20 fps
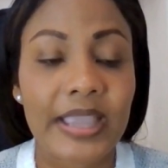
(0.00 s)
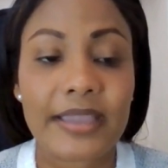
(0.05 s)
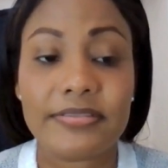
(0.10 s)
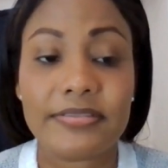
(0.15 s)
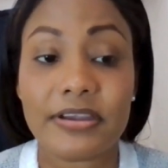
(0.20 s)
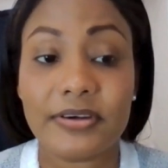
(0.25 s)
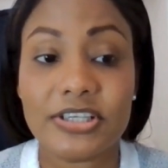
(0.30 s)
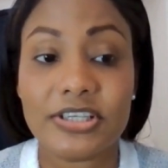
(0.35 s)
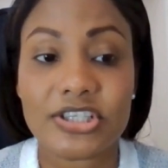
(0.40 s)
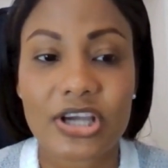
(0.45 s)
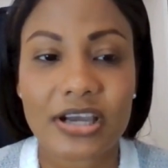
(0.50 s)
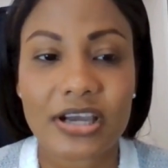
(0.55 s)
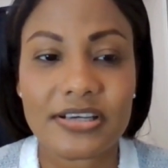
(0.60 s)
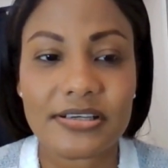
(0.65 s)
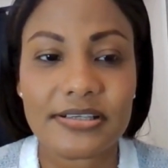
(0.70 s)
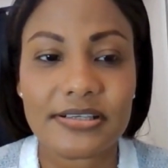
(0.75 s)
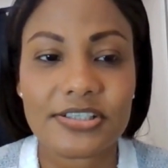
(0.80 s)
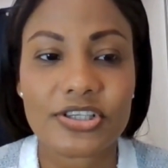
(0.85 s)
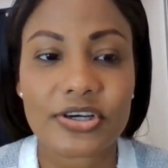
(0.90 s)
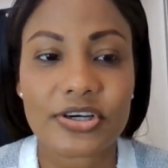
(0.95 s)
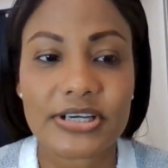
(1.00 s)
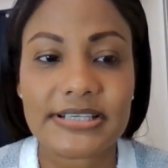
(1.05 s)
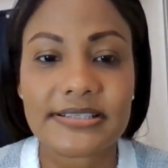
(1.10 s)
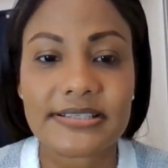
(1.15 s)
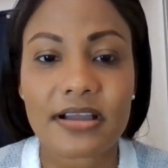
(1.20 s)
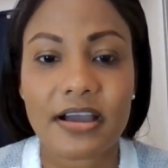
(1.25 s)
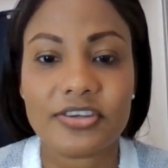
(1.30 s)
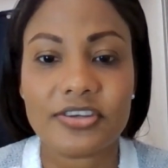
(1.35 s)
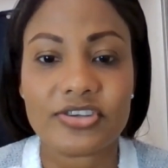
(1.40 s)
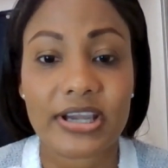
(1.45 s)
Their insurance
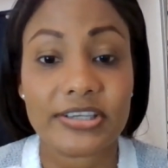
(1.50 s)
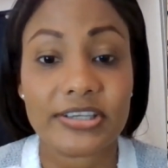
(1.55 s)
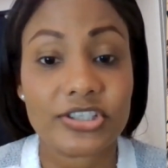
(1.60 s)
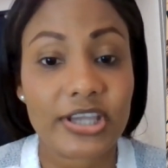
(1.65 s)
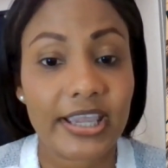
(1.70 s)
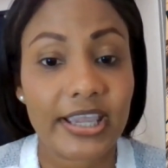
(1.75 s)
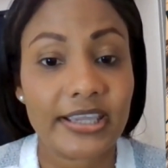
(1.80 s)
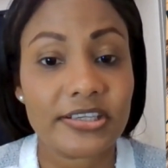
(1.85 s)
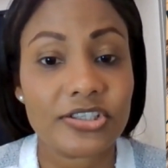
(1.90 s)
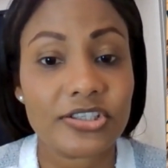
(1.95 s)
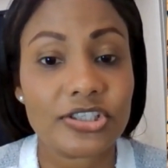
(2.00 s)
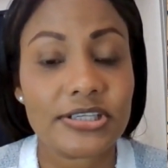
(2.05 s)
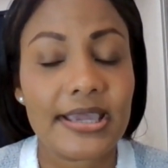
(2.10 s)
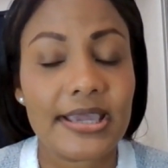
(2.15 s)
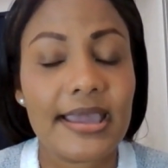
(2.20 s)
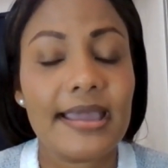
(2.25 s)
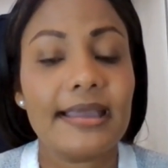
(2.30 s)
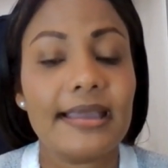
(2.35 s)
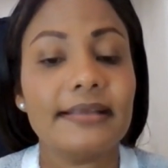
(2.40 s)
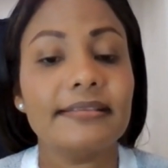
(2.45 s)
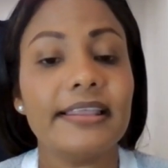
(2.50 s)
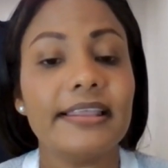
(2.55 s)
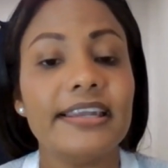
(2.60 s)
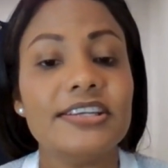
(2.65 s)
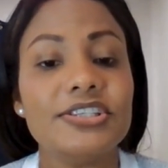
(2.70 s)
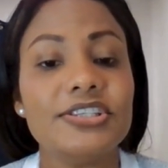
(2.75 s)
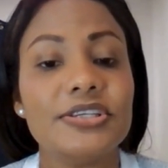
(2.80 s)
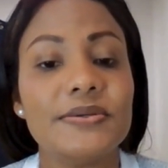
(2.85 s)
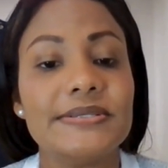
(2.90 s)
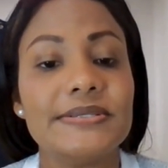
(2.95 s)
contract changed, leading
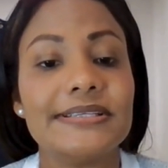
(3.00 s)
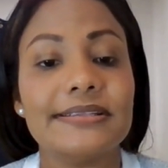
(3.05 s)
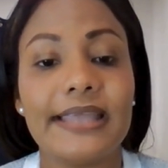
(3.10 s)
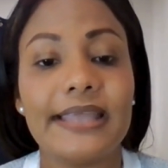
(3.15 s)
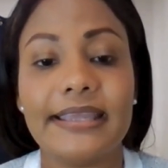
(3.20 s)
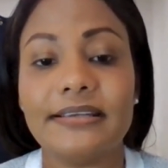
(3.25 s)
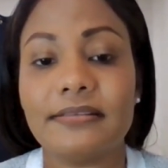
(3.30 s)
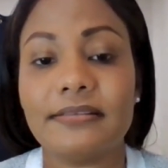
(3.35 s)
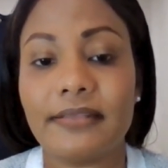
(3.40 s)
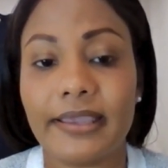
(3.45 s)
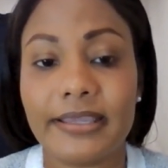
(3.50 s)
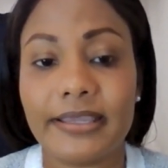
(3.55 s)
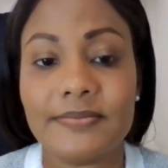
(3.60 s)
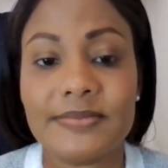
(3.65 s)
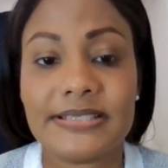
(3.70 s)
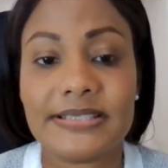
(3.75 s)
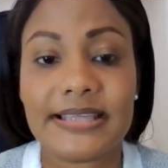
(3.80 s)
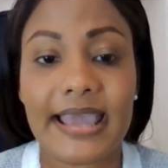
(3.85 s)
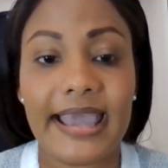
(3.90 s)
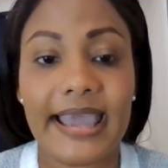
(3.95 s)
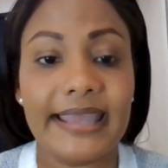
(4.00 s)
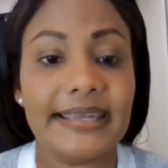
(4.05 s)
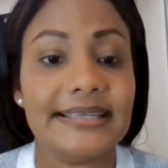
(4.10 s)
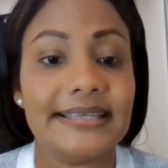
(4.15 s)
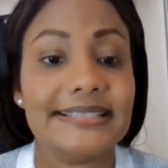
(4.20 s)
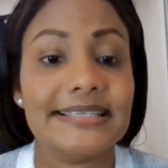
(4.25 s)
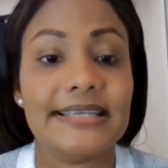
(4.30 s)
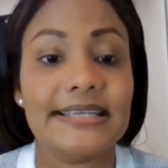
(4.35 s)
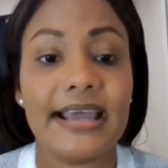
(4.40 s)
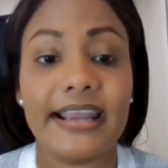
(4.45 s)
to delayed claims and
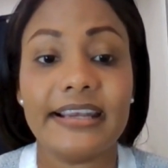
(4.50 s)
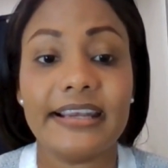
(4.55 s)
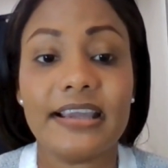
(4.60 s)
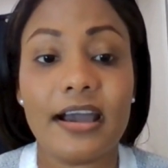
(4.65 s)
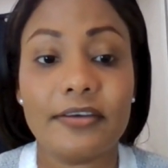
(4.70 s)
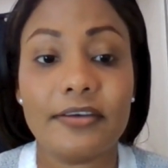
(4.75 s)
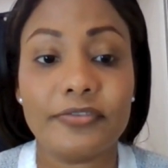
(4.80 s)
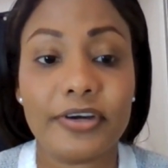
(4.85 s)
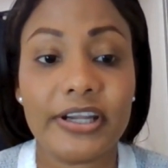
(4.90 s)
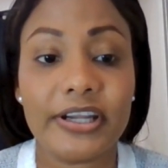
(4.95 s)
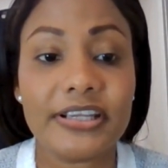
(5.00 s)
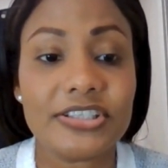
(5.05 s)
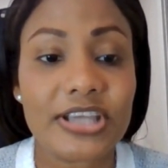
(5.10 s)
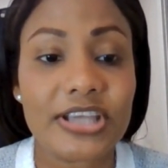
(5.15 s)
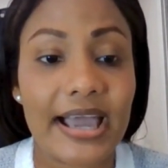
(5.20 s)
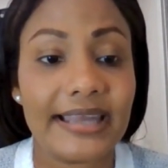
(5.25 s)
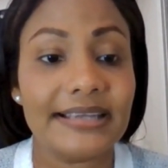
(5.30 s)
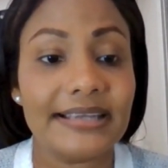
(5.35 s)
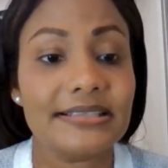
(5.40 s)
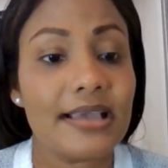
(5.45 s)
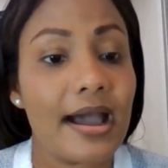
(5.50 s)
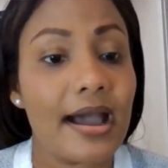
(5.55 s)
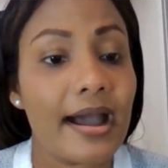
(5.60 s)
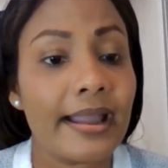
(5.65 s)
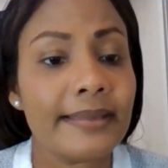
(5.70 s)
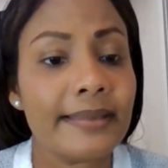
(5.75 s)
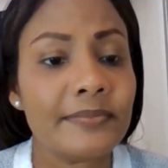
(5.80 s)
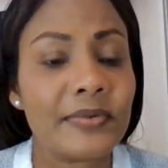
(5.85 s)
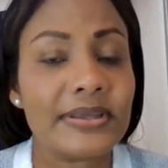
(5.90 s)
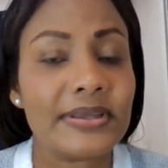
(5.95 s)
denied coverage at a
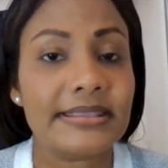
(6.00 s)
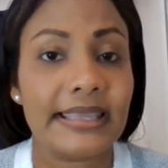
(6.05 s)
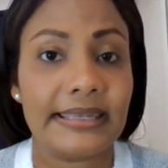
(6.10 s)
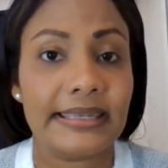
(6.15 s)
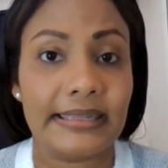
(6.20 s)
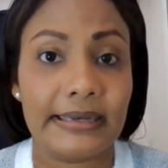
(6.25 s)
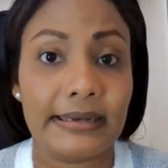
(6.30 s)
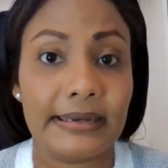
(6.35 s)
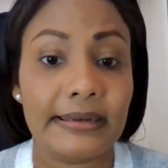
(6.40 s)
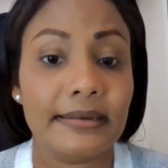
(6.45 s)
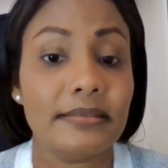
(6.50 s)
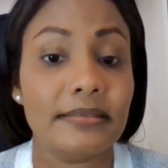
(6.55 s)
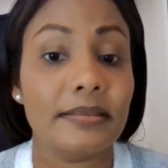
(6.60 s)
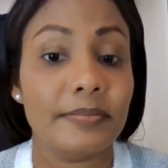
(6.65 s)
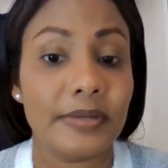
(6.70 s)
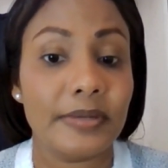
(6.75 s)
time when they needed it the